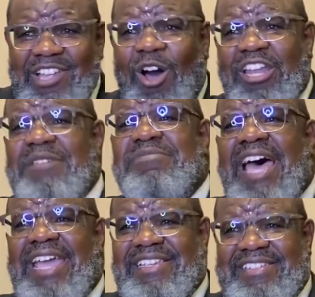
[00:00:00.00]
all them
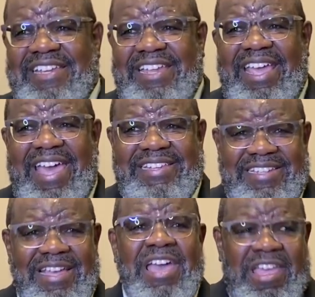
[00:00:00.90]
knights that they had
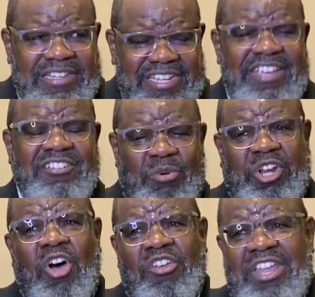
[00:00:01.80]
to deal
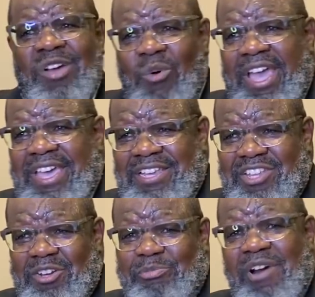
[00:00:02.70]
with on their way
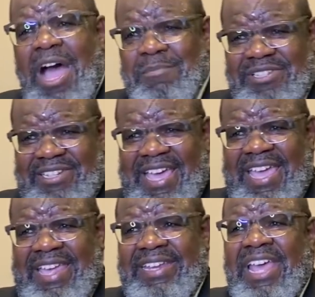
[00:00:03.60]
to the promised
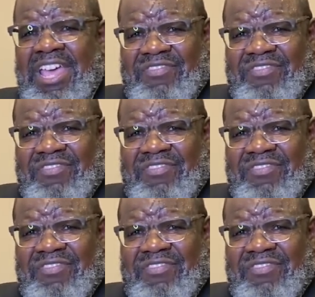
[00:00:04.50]
land,